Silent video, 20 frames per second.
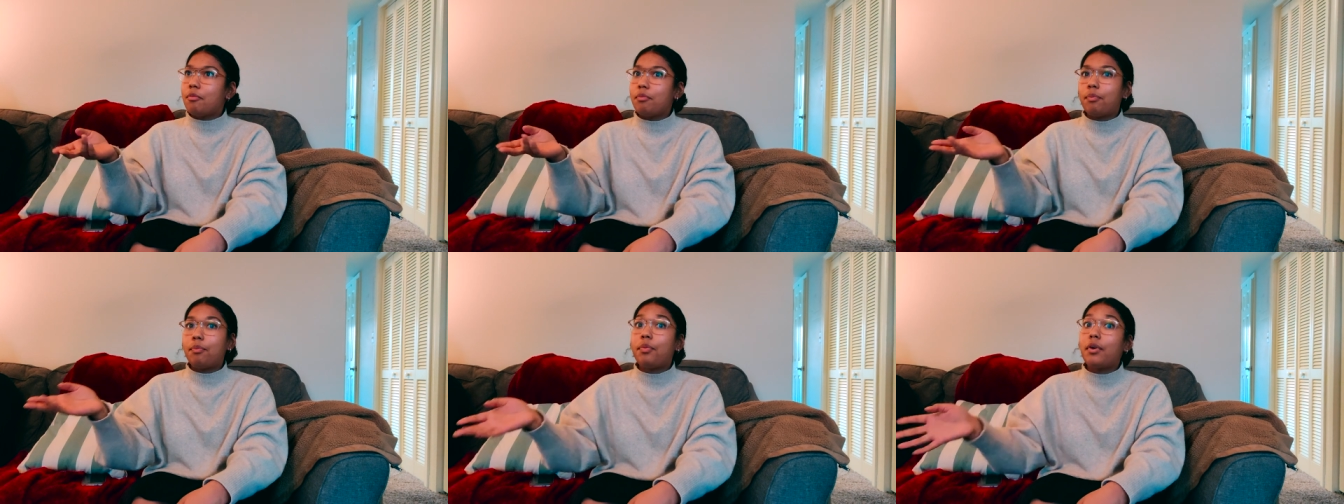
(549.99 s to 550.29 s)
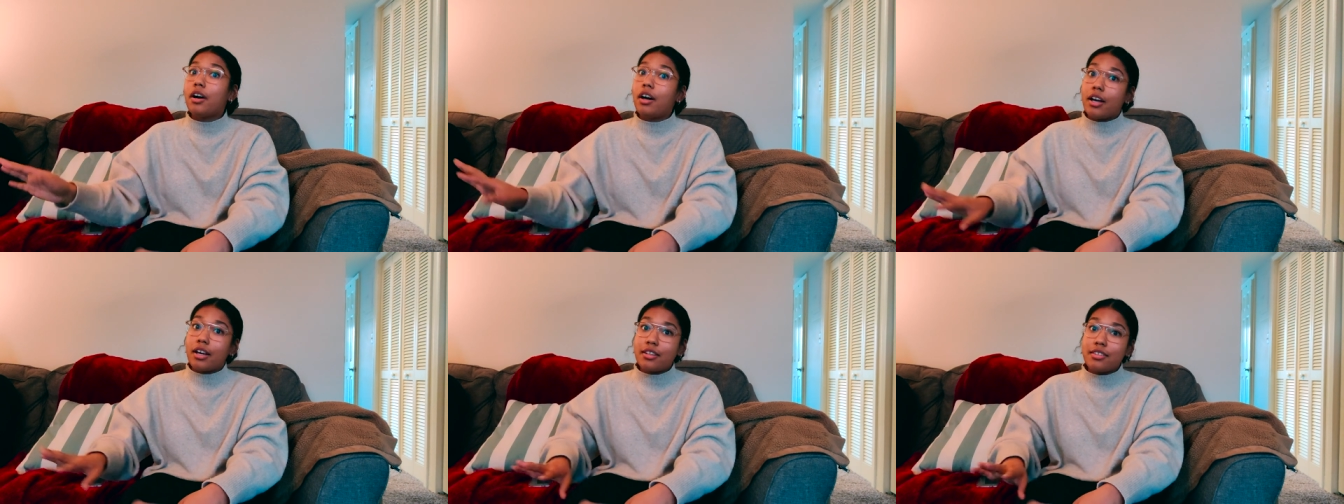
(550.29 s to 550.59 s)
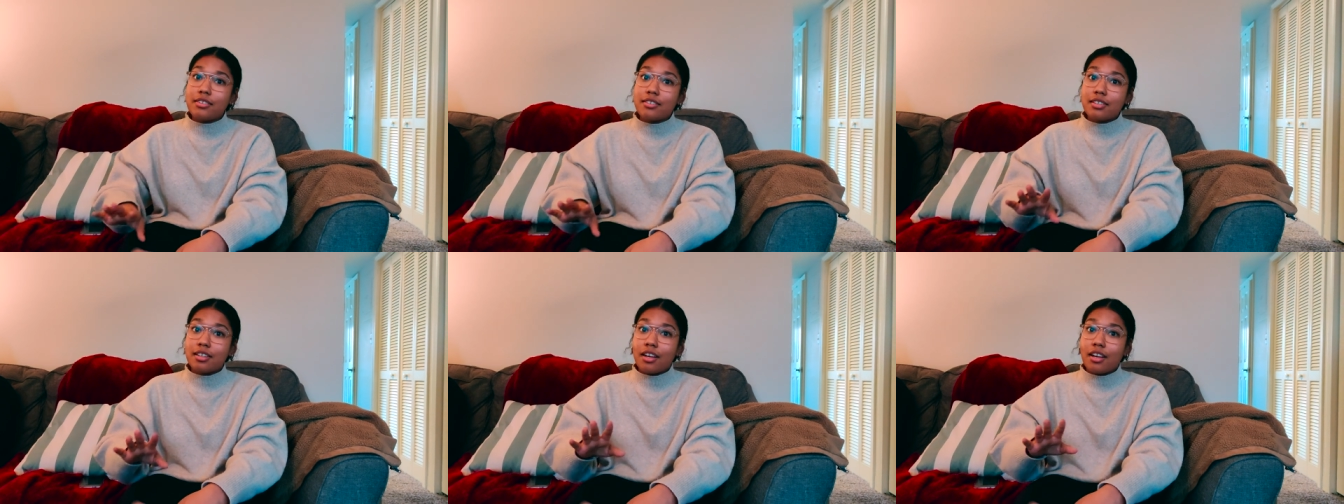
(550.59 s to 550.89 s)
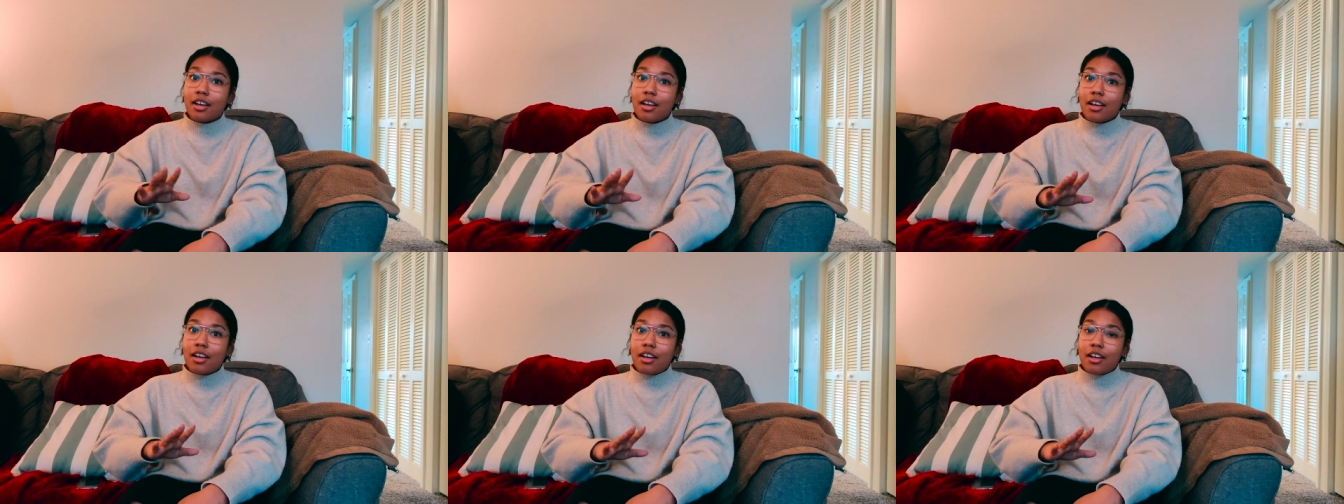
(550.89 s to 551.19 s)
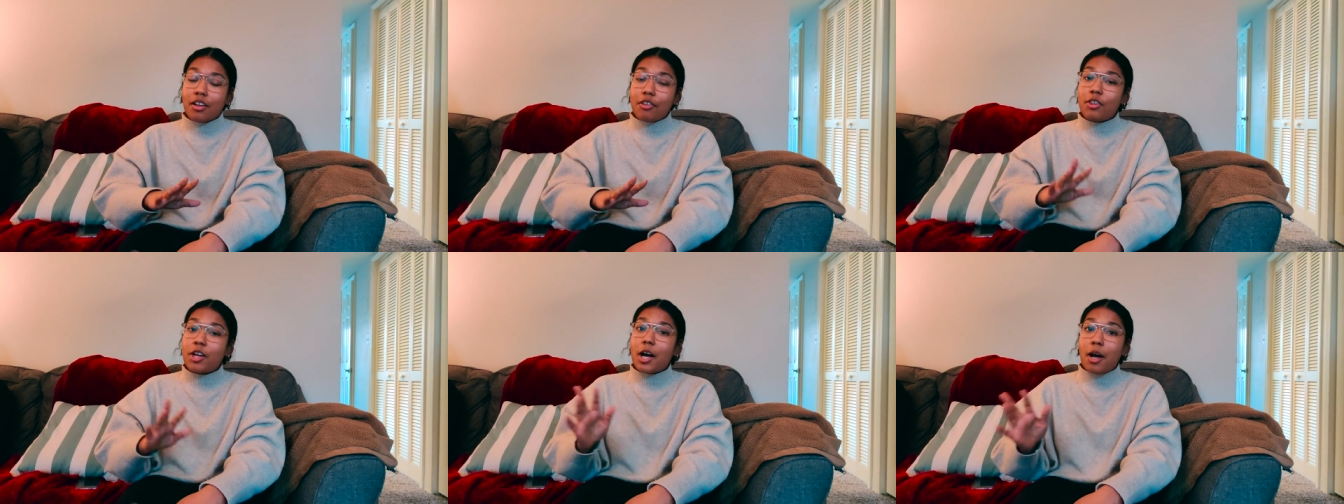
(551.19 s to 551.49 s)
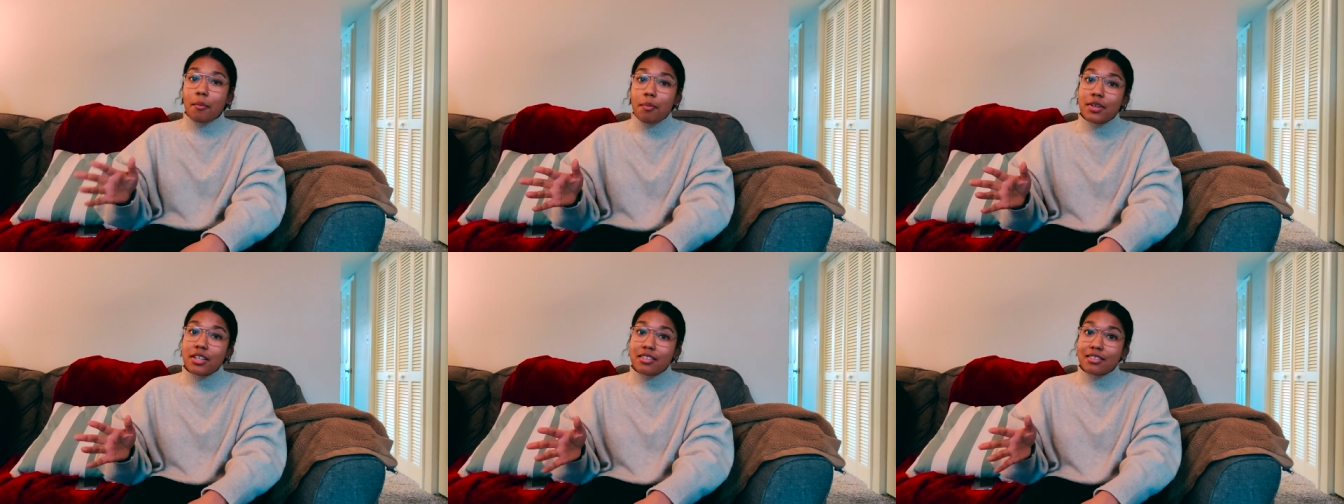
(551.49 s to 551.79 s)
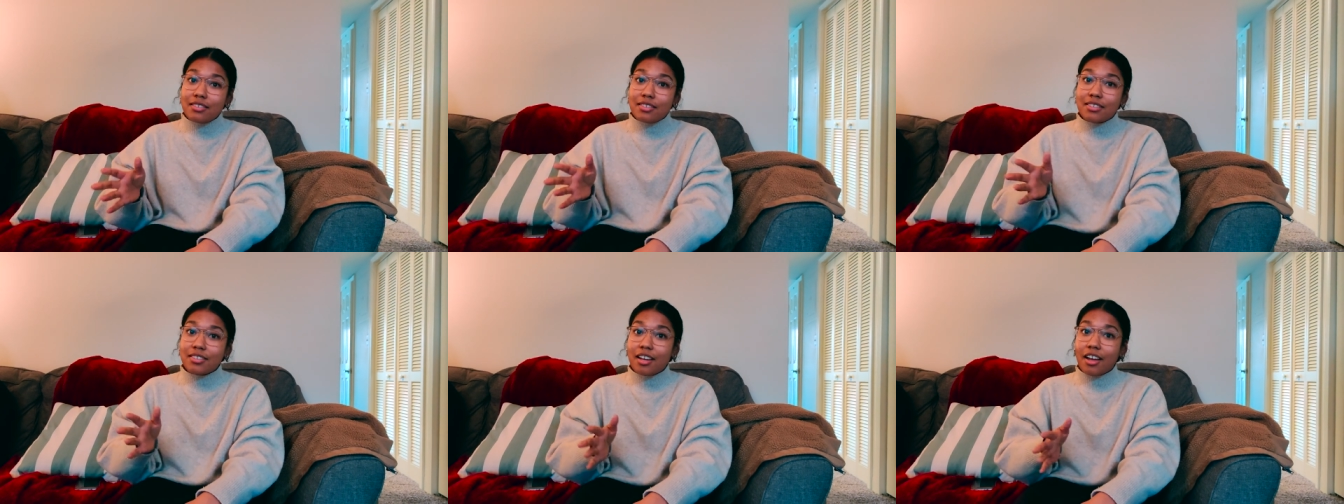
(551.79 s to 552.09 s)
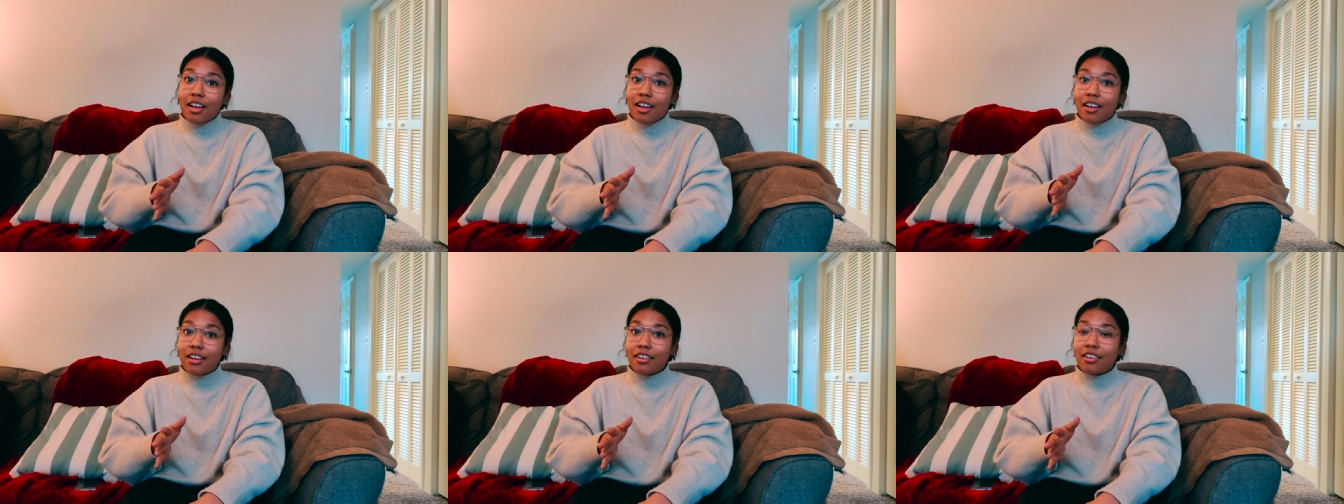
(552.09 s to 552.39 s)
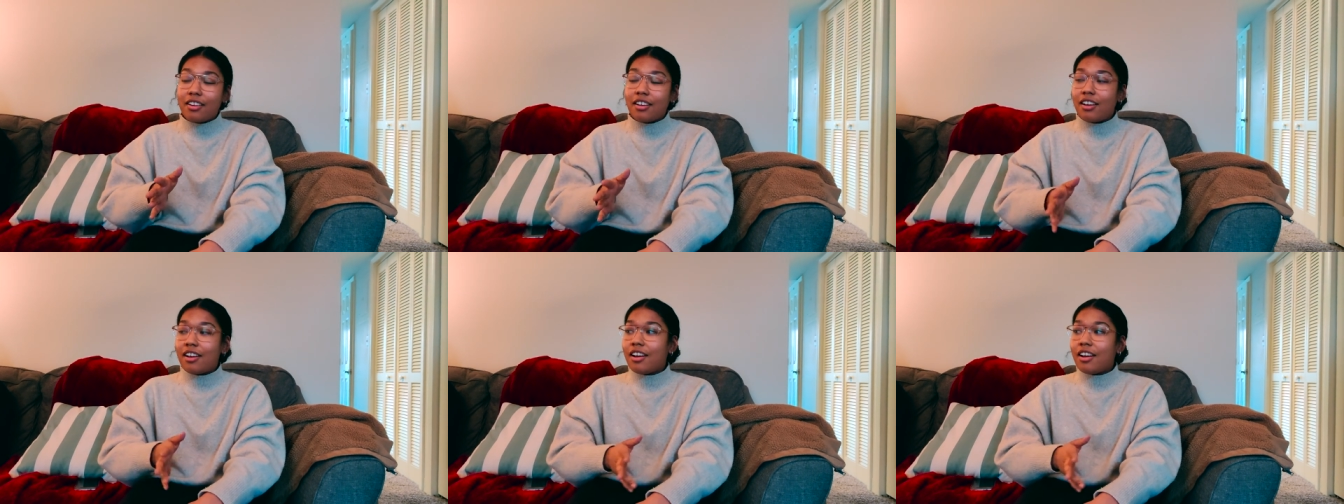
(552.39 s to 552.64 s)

Mm-hmm. But that being said,